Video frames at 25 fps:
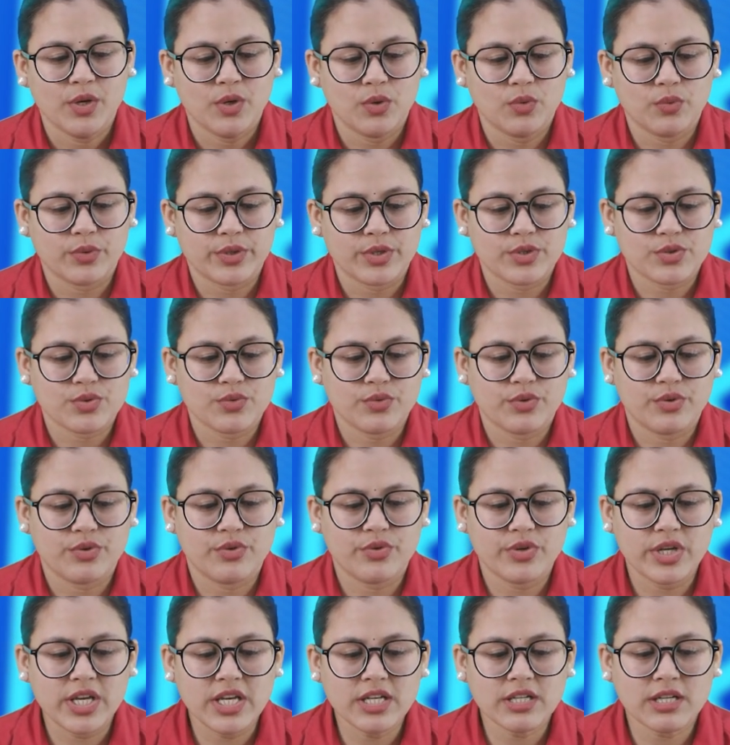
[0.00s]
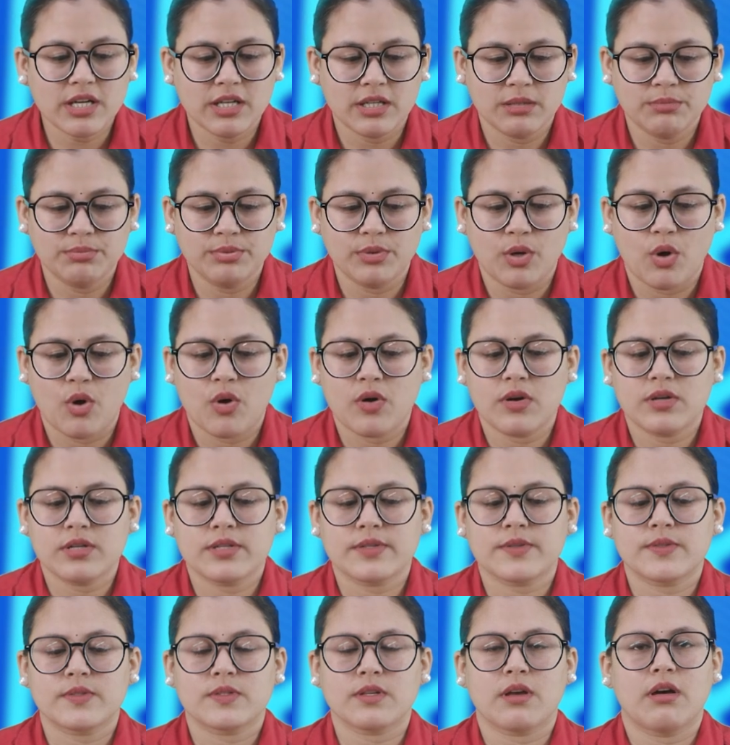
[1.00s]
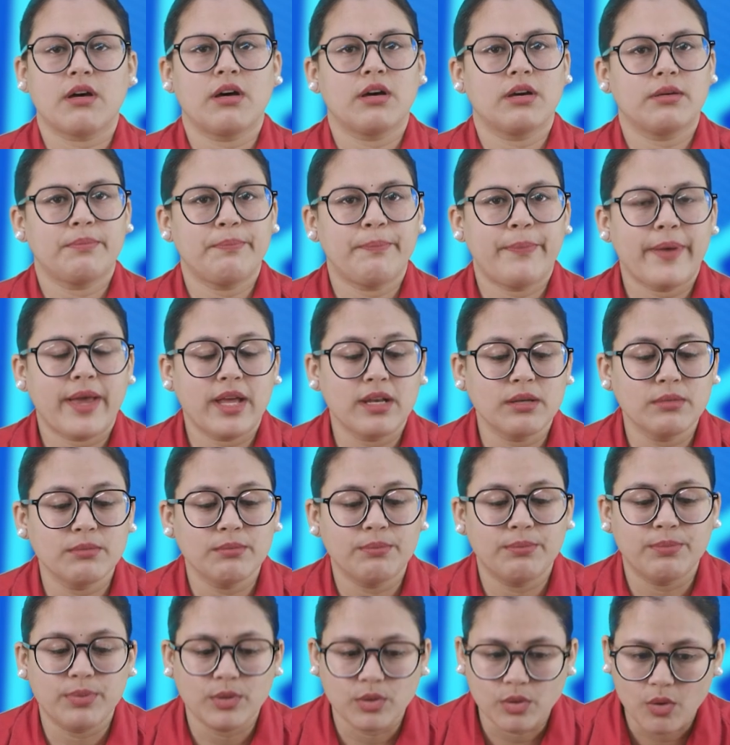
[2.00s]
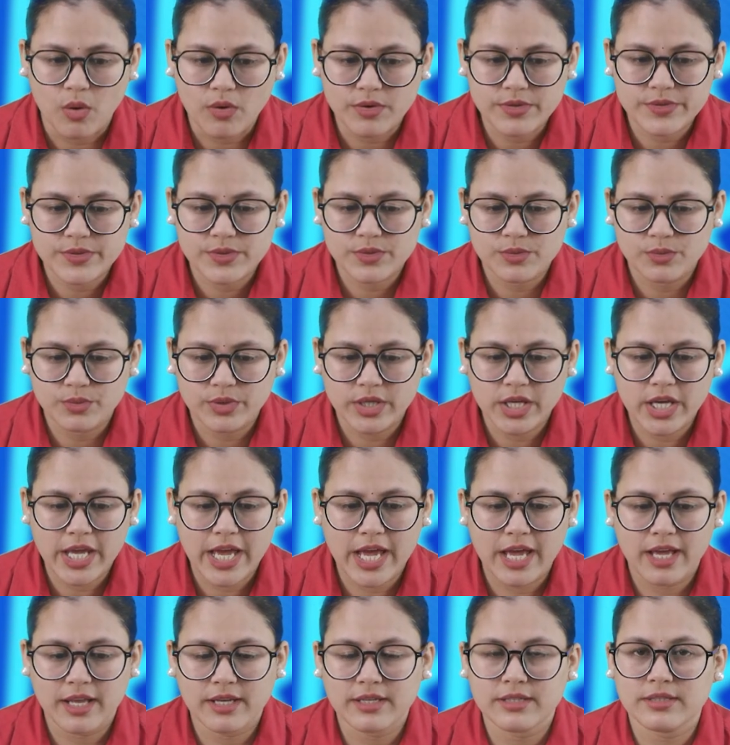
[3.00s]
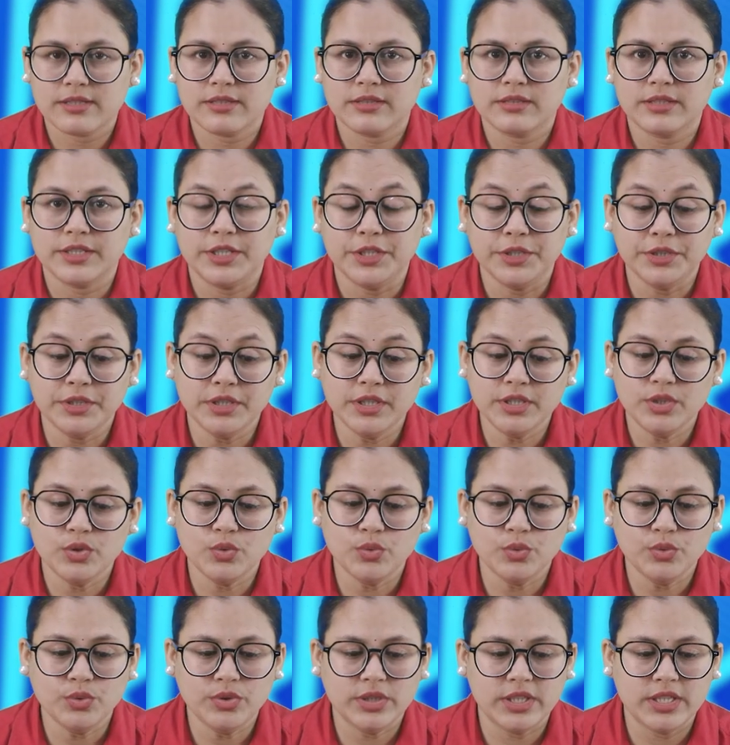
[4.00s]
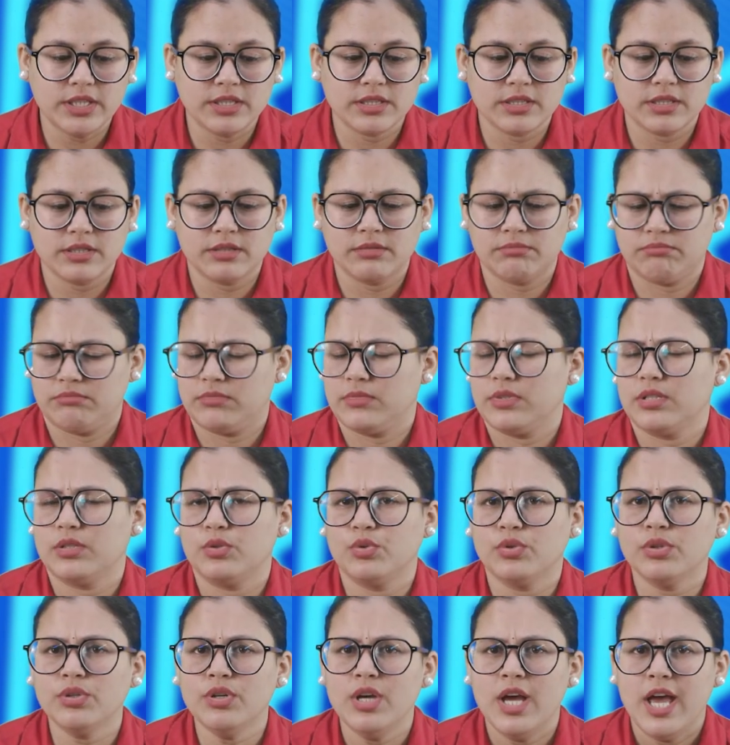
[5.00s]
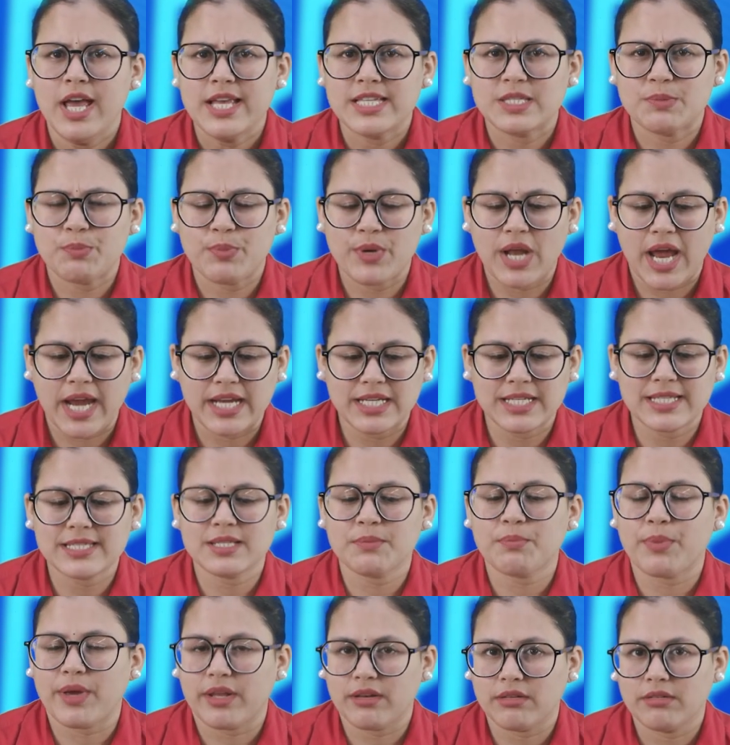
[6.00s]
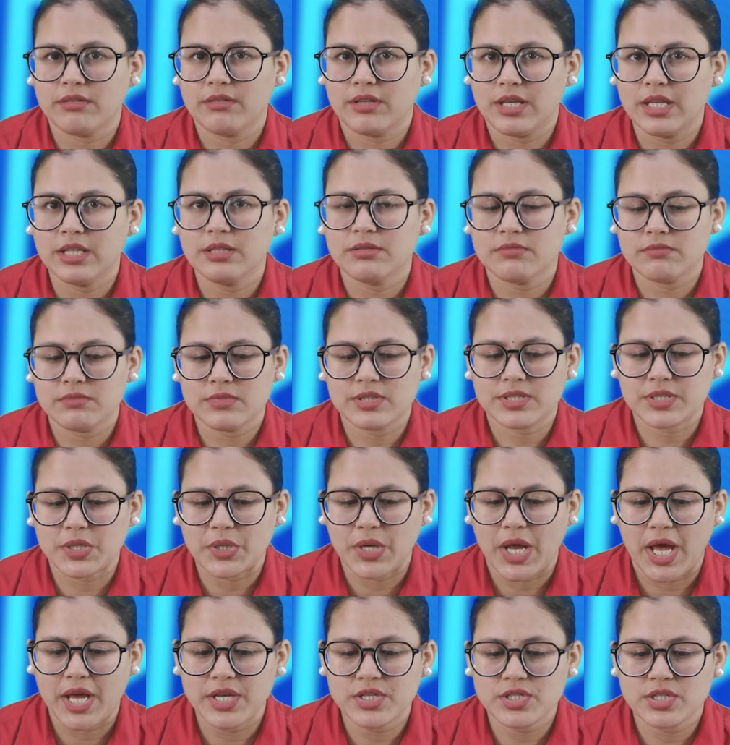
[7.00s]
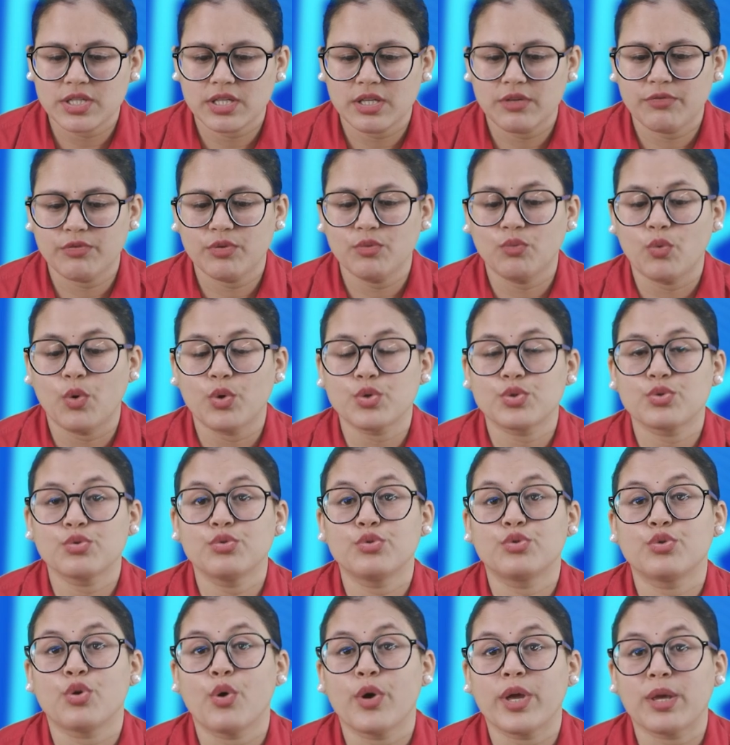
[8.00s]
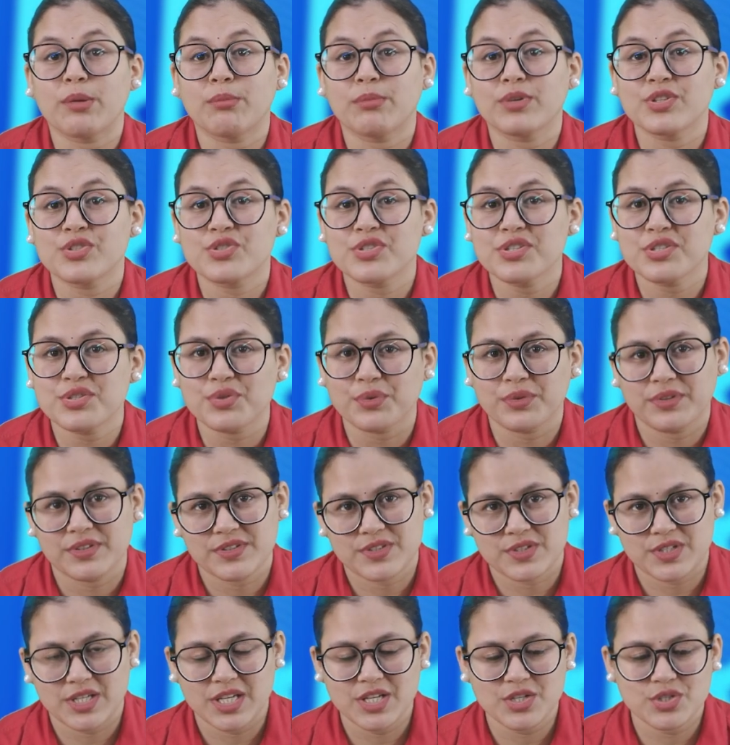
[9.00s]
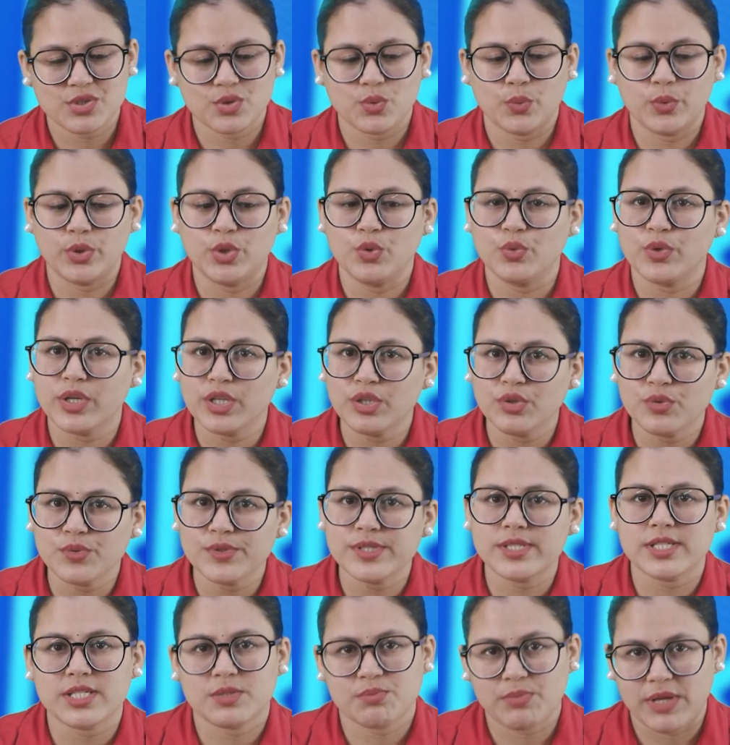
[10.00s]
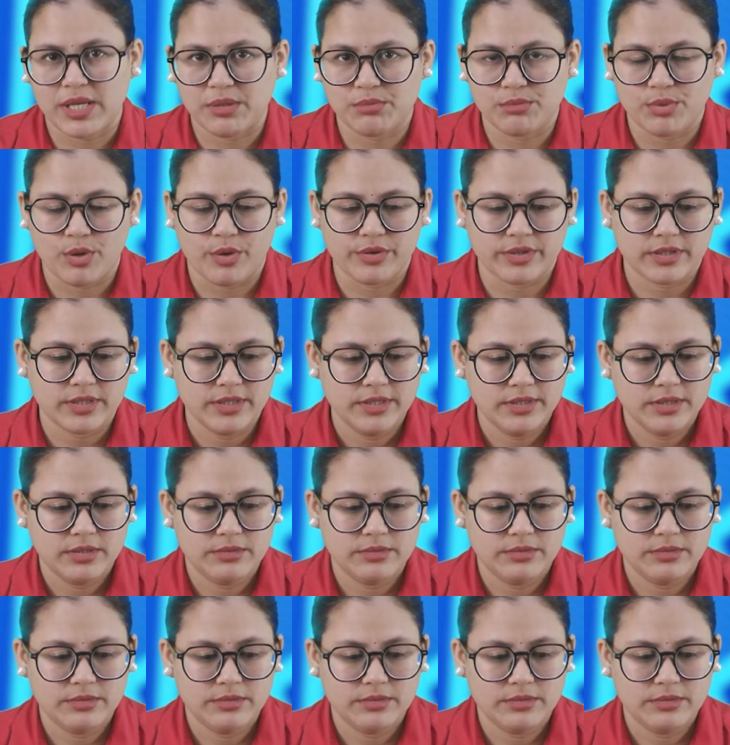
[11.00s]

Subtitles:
Okay, so green color blocks are pen blocks. Okay, and here you need, sprite has a pen in Scratch if you want to draw images on the stage. So you can use this pen block.